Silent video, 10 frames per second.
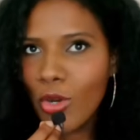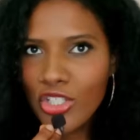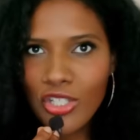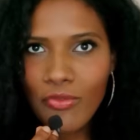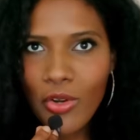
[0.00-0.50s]
you've
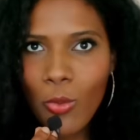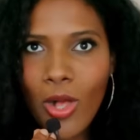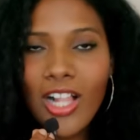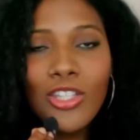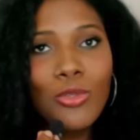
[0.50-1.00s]
watched her for a
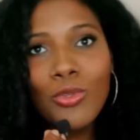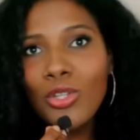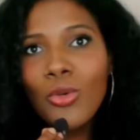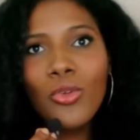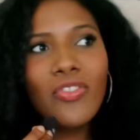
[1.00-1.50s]
while, you would
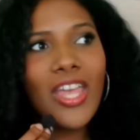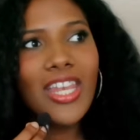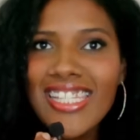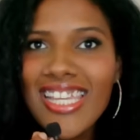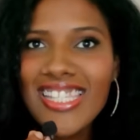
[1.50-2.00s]
know that
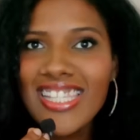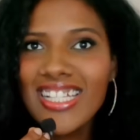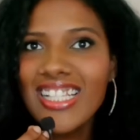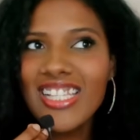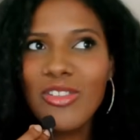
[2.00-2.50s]
the entire
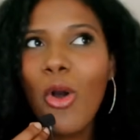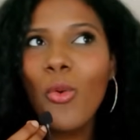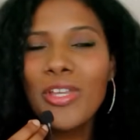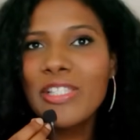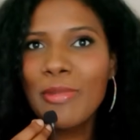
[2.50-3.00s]
circle has
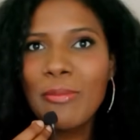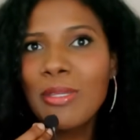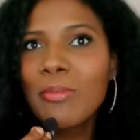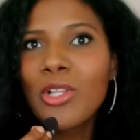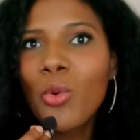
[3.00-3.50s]
always been
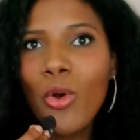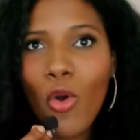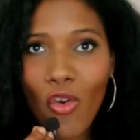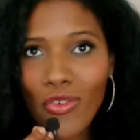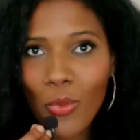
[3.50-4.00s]
people who
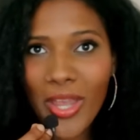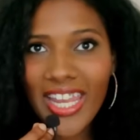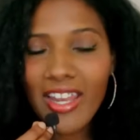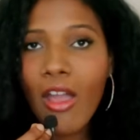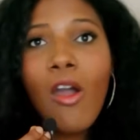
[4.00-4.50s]
are
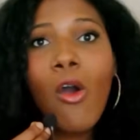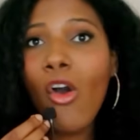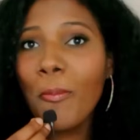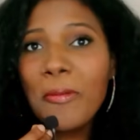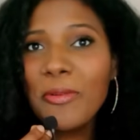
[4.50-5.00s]
overweight
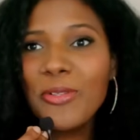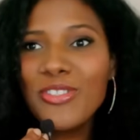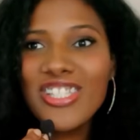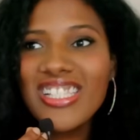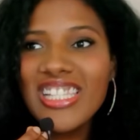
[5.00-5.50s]
or people
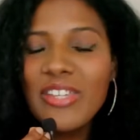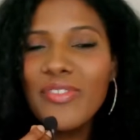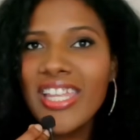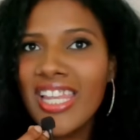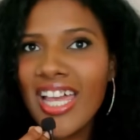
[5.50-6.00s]
who just
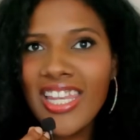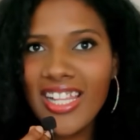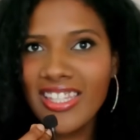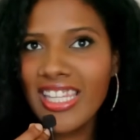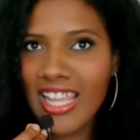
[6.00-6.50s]
live an
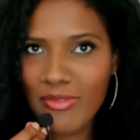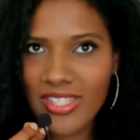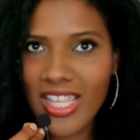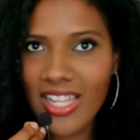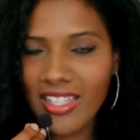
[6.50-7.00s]
unhealthy
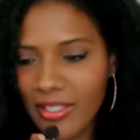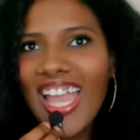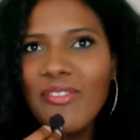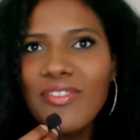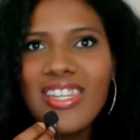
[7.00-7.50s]
lifestyle.
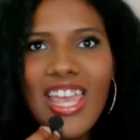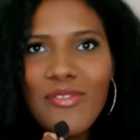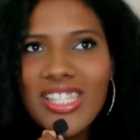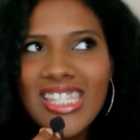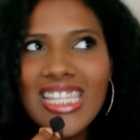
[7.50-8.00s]
I have
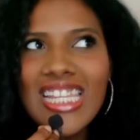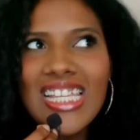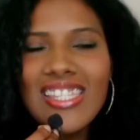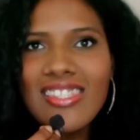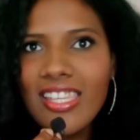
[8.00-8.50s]
never seen
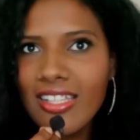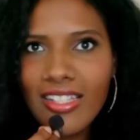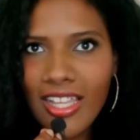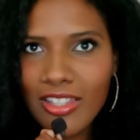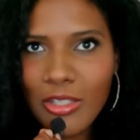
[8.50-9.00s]
a
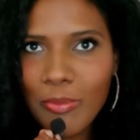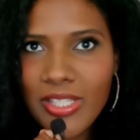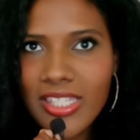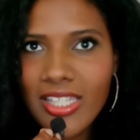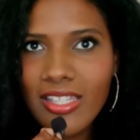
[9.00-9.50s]
single healthy
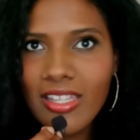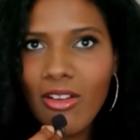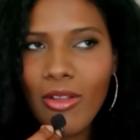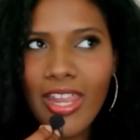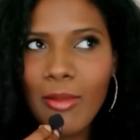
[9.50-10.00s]
person
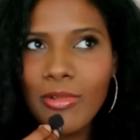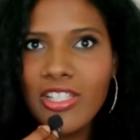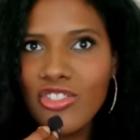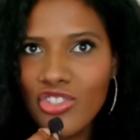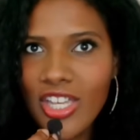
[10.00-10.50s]
on
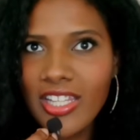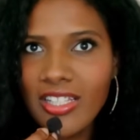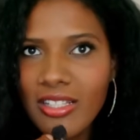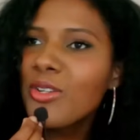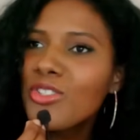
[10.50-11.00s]
AMBERLYNN's channel.
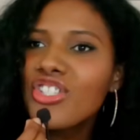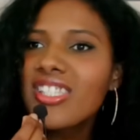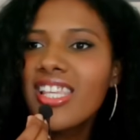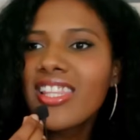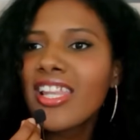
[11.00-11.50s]
I know
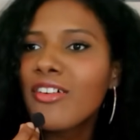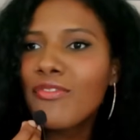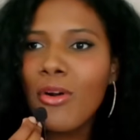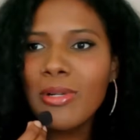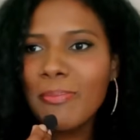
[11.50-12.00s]
she said that her
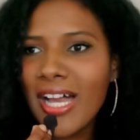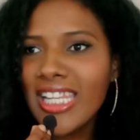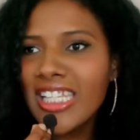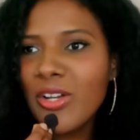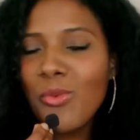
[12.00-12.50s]
former
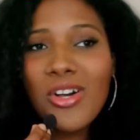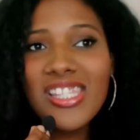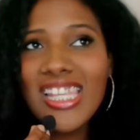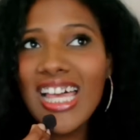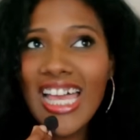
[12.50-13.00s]
partner
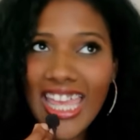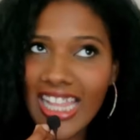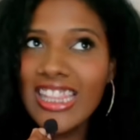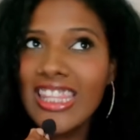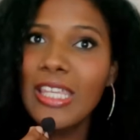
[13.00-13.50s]
was a
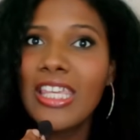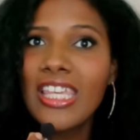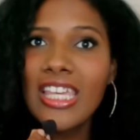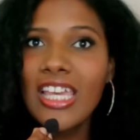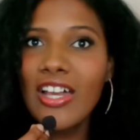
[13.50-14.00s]

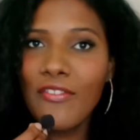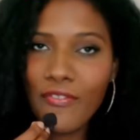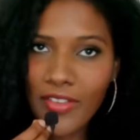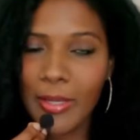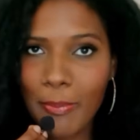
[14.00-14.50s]
healthy,
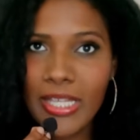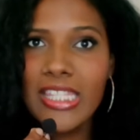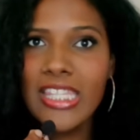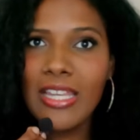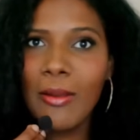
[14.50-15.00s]
fit
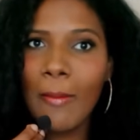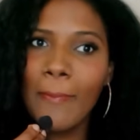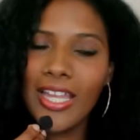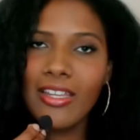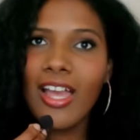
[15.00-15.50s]
person,
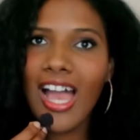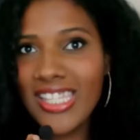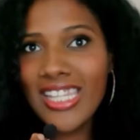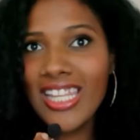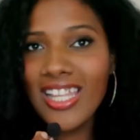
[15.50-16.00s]
but we've
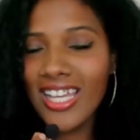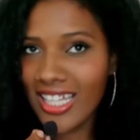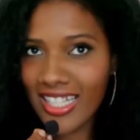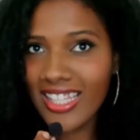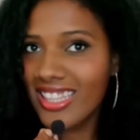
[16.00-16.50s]
seen
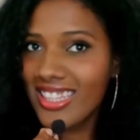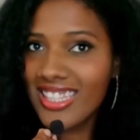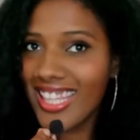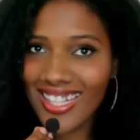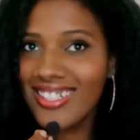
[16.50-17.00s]
her.
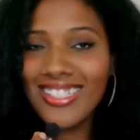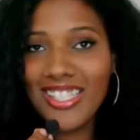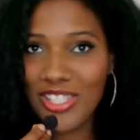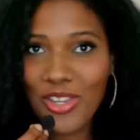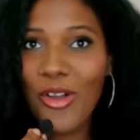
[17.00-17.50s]
That girl
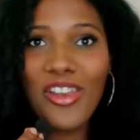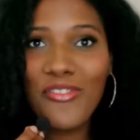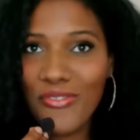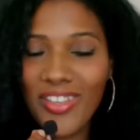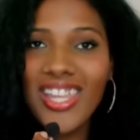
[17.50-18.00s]
is
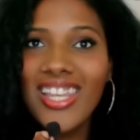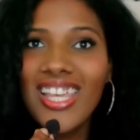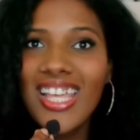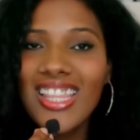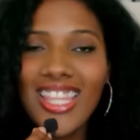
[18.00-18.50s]
not fit.
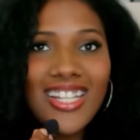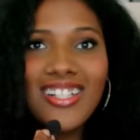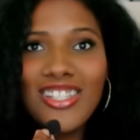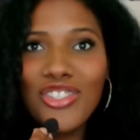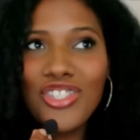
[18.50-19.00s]

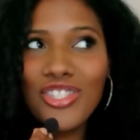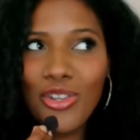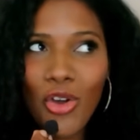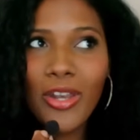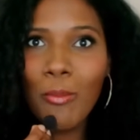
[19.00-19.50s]
That girl is
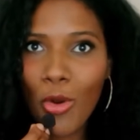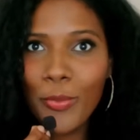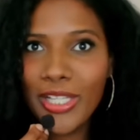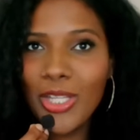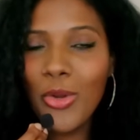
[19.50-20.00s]
just not
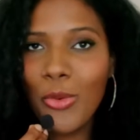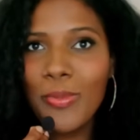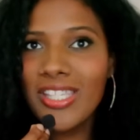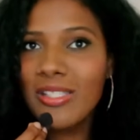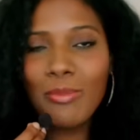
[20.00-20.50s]
morbidly
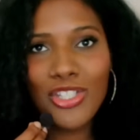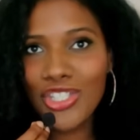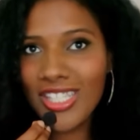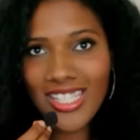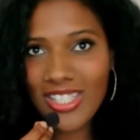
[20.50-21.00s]
obese, but
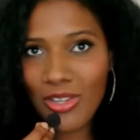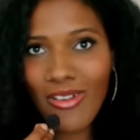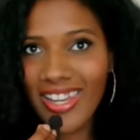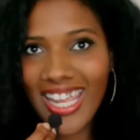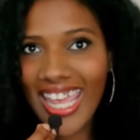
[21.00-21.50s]
she is
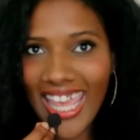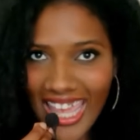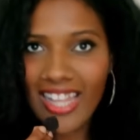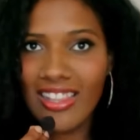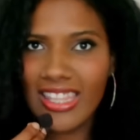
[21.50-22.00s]
not
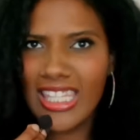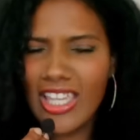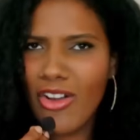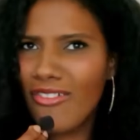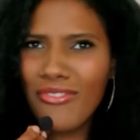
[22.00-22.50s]

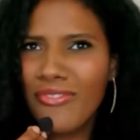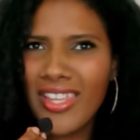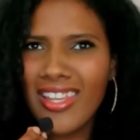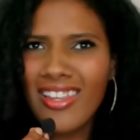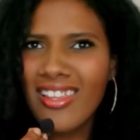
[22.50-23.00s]
healthy or
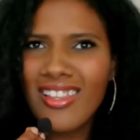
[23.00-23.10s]
fit.